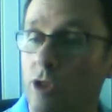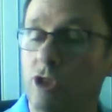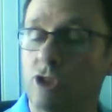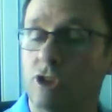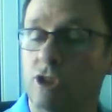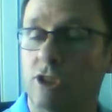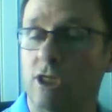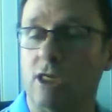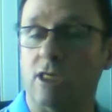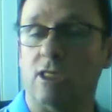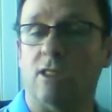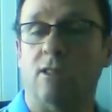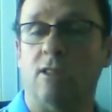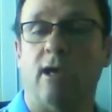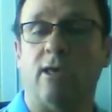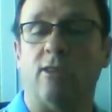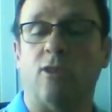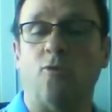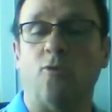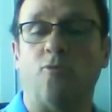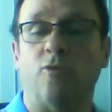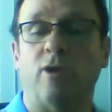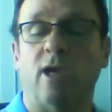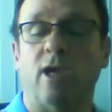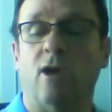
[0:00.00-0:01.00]
Just like
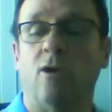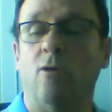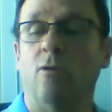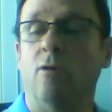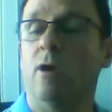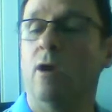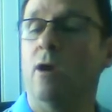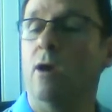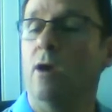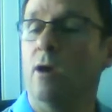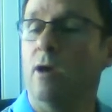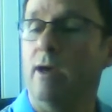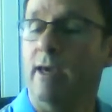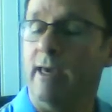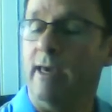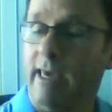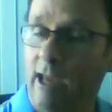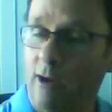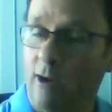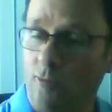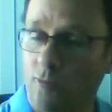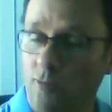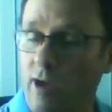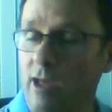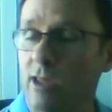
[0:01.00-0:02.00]
the RIO,
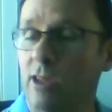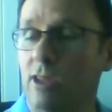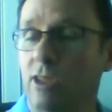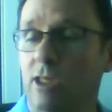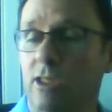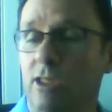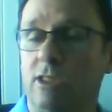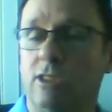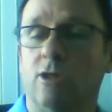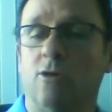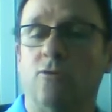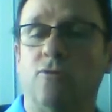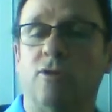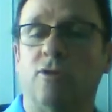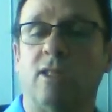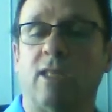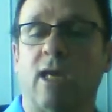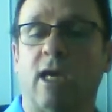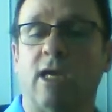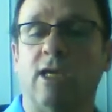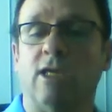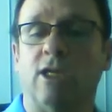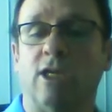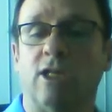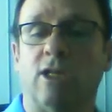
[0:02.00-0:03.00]
it runs until the
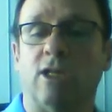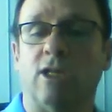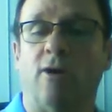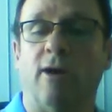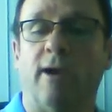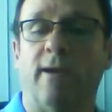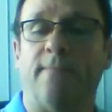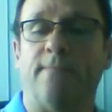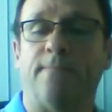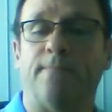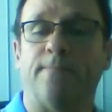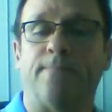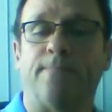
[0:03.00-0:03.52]
day you die.